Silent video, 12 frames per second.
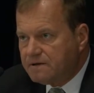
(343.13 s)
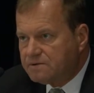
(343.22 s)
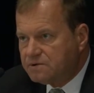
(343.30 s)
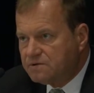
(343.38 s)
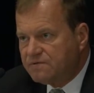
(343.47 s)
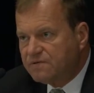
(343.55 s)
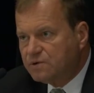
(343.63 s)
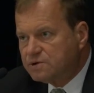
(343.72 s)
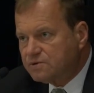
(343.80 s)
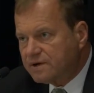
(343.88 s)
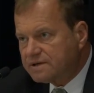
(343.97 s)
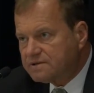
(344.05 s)
to 4
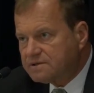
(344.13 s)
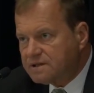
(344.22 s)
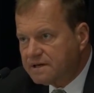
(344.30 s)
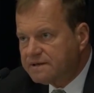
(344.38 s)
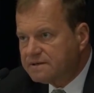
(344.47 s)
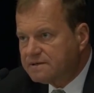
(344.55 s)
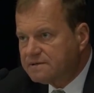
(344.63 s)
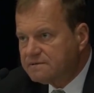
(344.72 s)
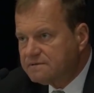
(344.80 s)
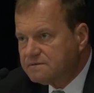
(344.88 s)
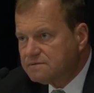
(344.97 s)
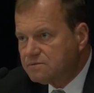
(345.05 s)
directors later
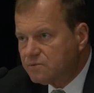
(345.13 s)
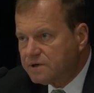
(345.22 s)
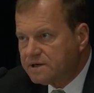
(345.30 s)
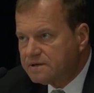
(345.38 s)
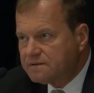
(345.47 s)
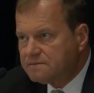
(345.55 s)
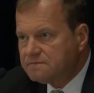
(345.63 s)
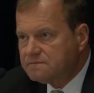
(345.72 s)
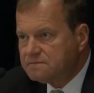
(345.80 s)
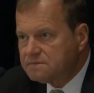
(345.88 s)
when